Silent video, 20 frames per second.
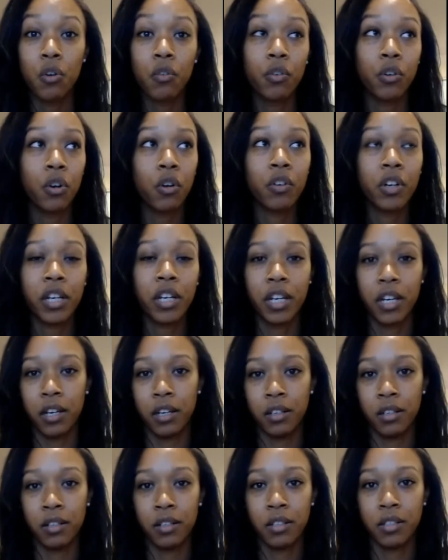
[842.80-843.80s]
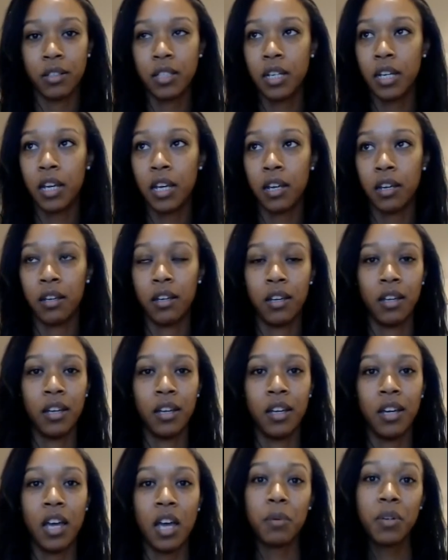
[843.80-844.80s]
and over again, singing,
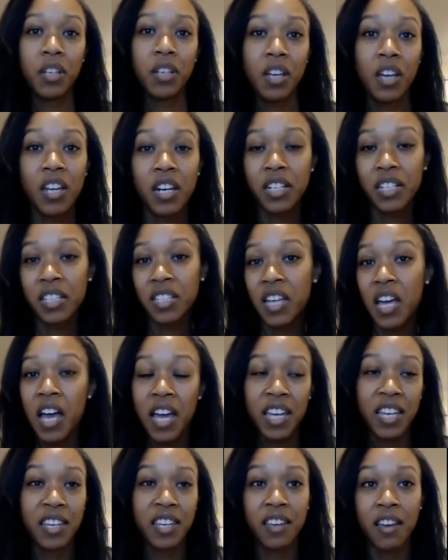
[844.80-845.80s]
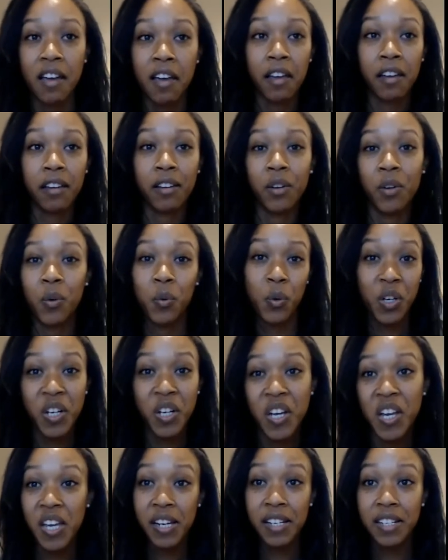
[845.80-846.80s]
I'm gonna die young, we're
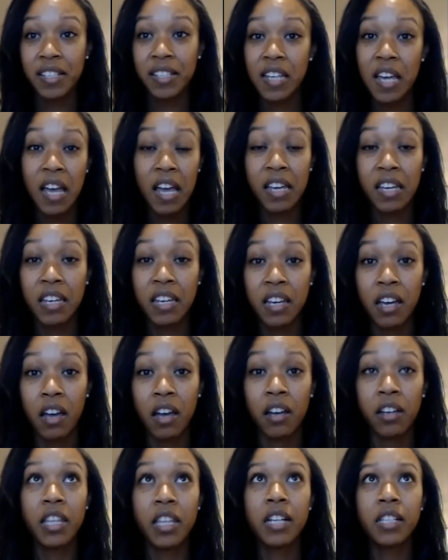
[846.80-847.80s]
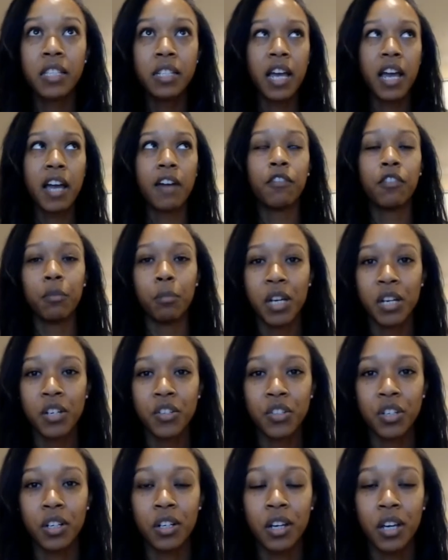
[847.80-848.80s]
gonna die young. That's an affirmation.
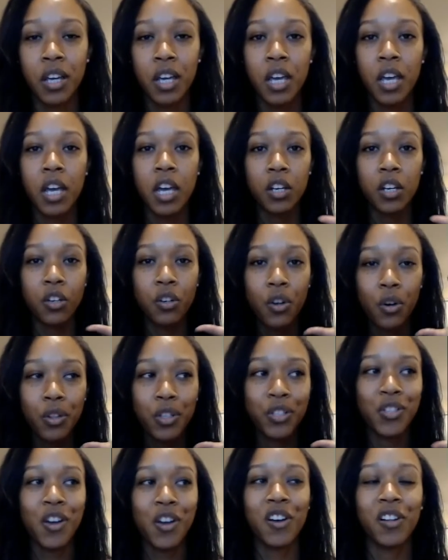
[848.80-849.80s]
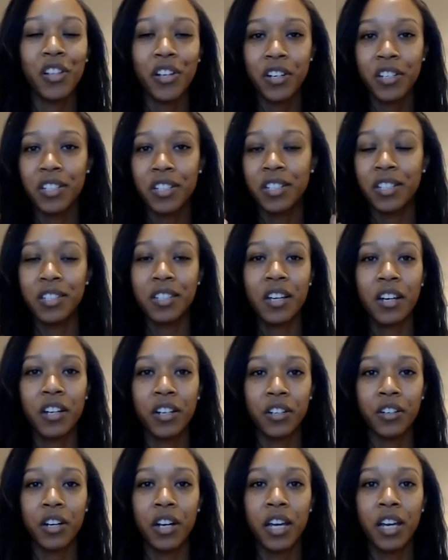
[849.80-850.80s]
And you know the song lyrics get stuck in your
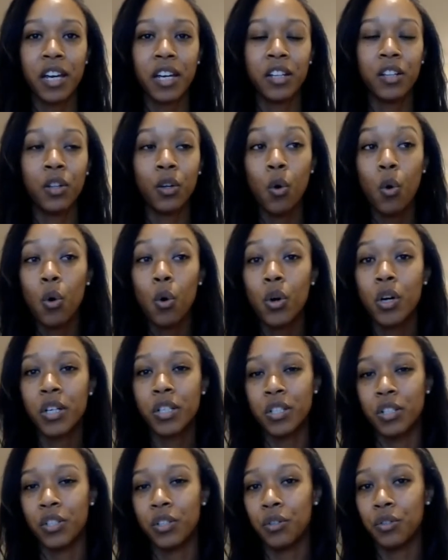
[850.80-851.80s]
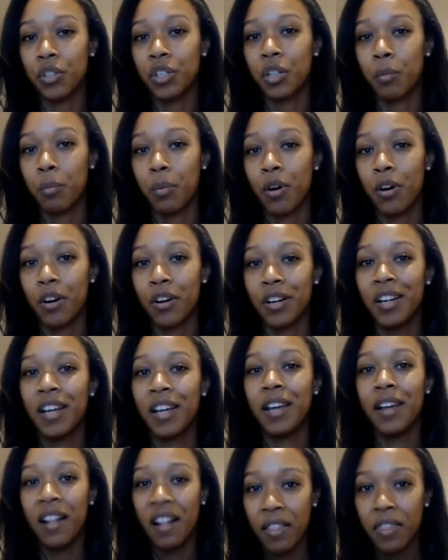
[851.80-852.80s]
head, and the chorus is usually the part
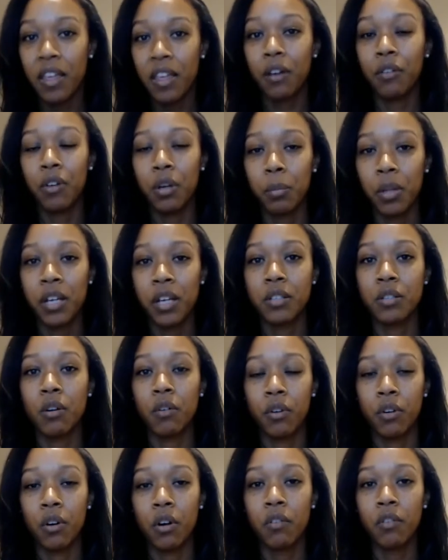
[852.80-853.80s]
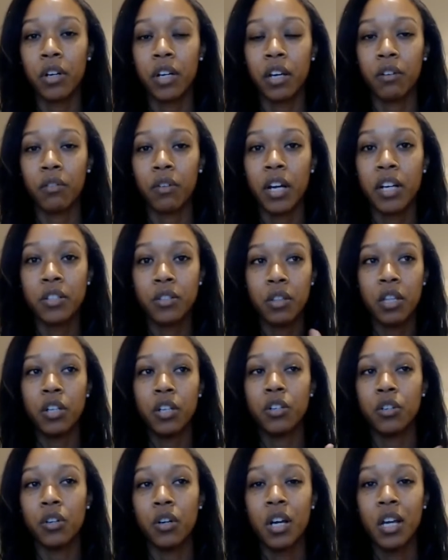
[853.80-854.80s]
that replays over and over again, right? So then
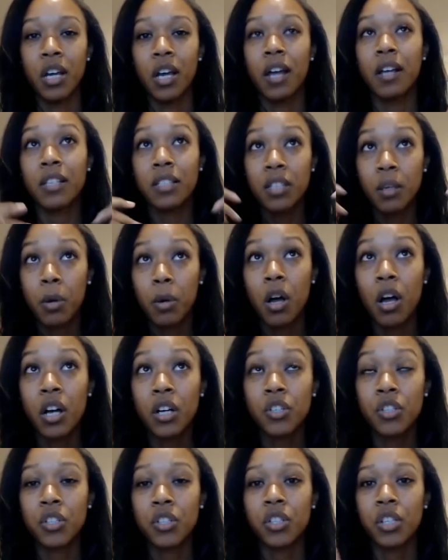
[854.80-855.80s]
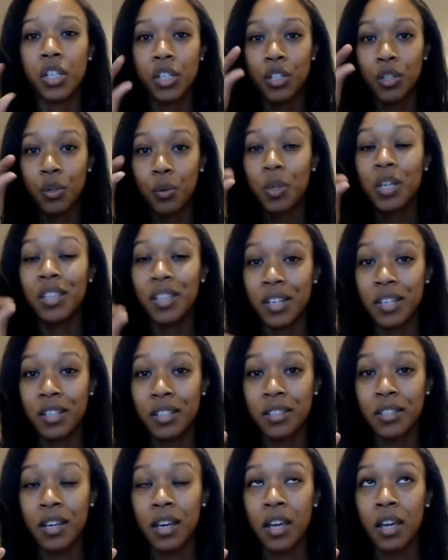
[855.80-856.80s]
you're subconsciously doing this.
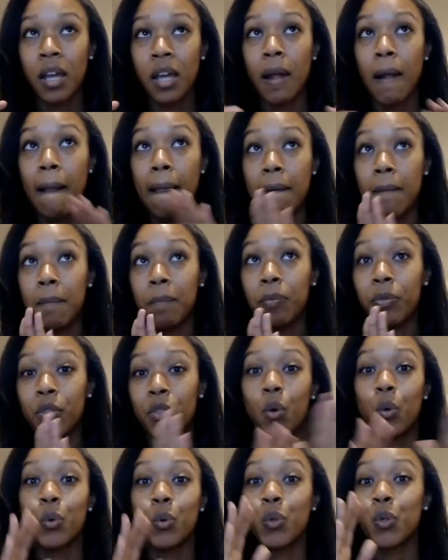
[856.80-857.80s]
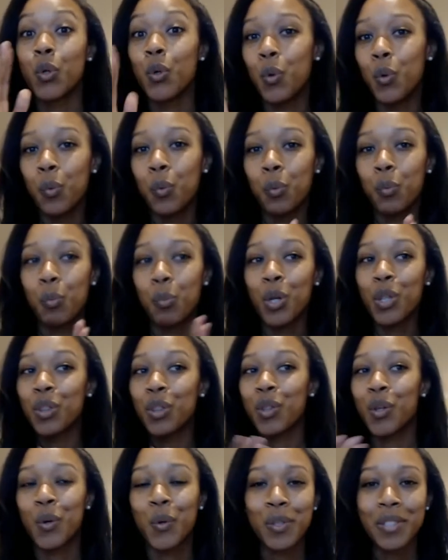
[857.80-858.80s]
And those who put
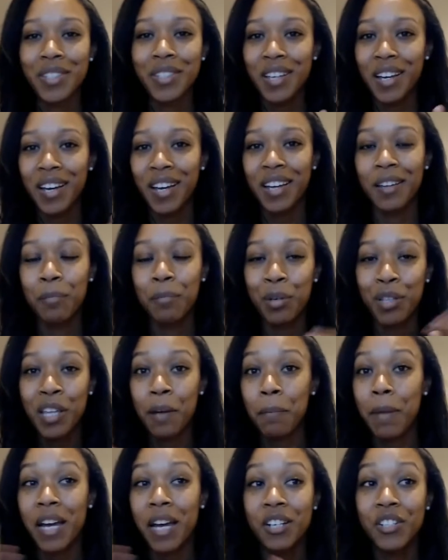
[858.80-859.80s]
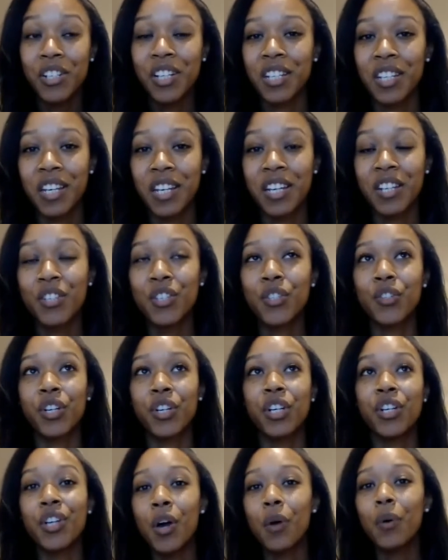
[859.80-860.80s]
that magic in the industry
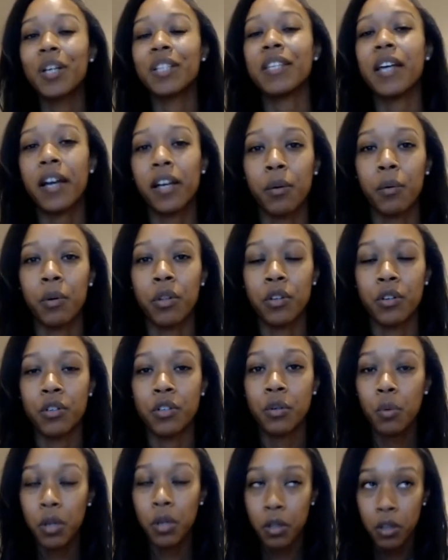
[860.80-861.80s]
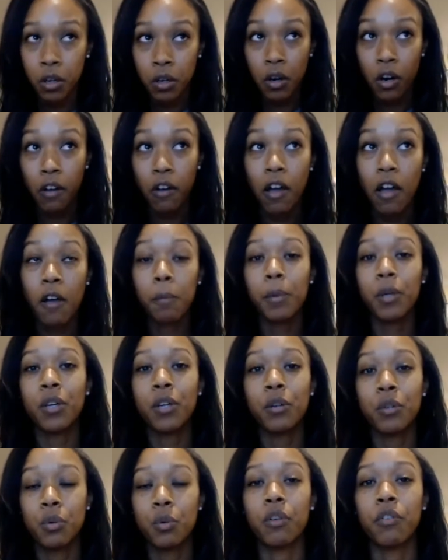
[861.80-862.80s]
know exactly what they're doing. They're helping you
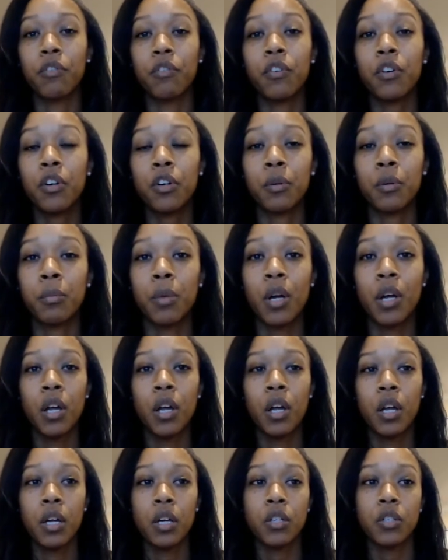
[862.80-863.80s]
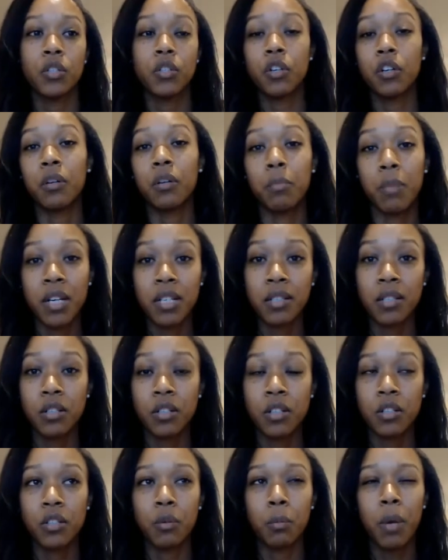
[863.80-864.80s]
to affirm certain messages.
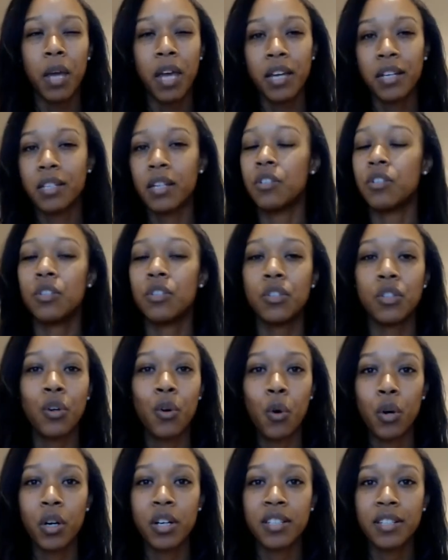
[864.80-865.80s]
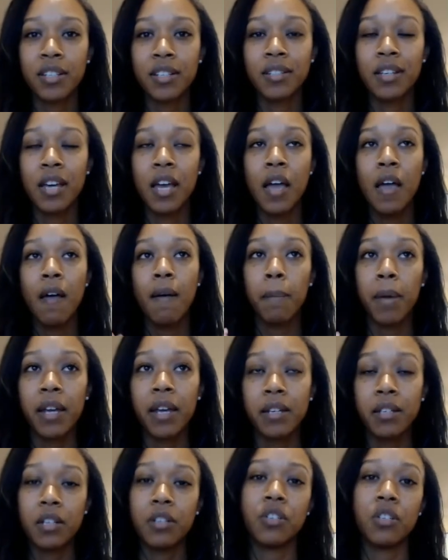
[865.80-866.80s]
So pay attention to choruses, pay
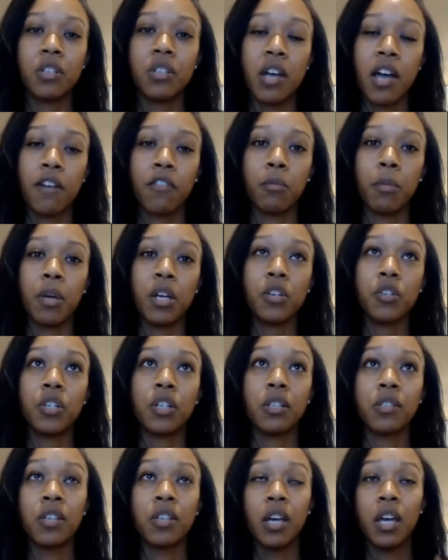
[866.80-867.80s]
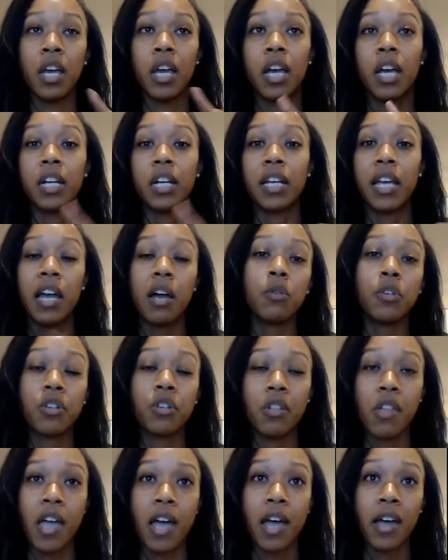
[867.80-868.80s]
attention to affirmations, and counter
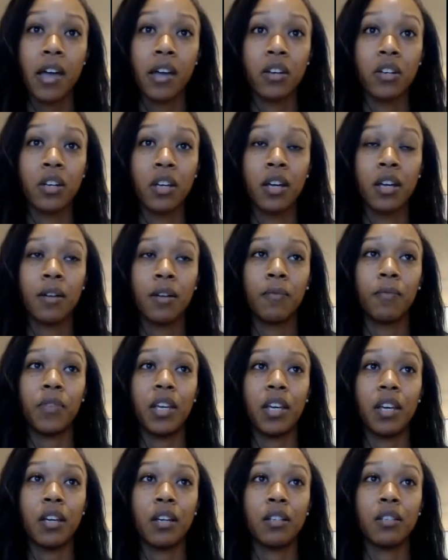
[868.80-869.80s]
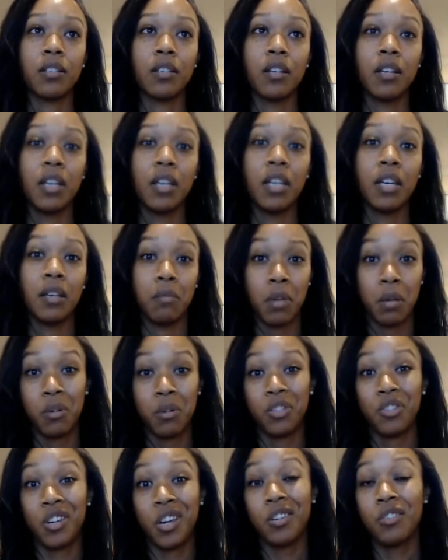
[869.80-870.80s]
that, and maybe
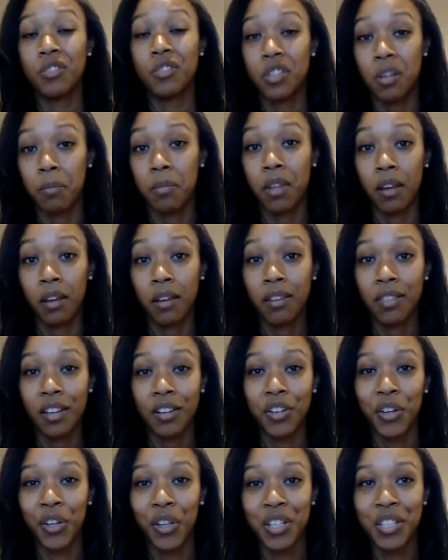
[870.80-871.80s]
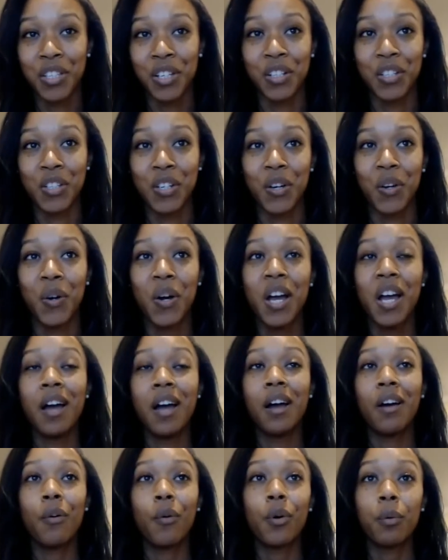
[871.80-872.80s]
change something that you're listening to,
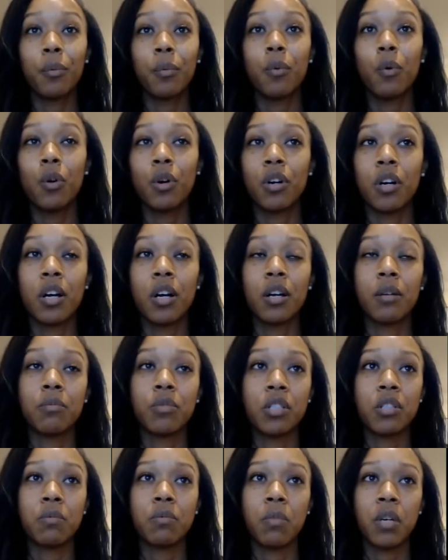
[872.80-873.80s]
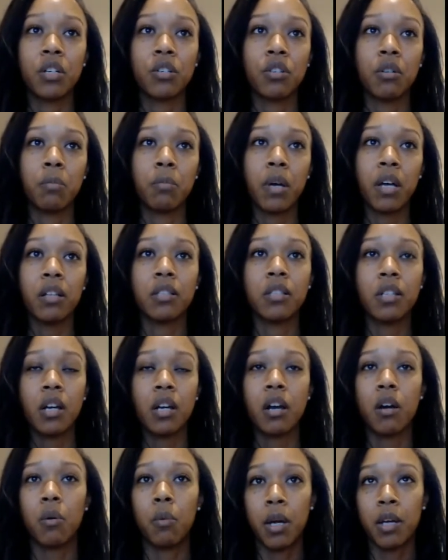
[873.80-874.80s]
or just make sure you balance it
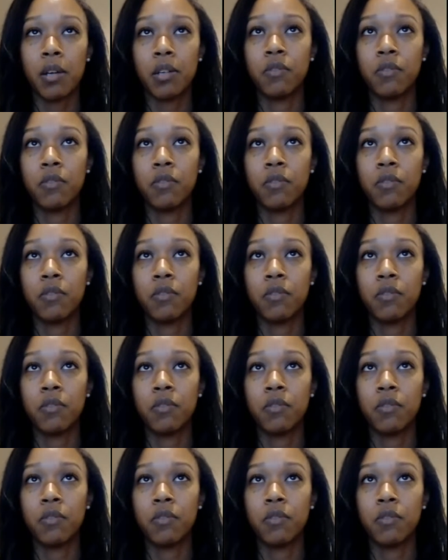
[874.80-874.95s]
out by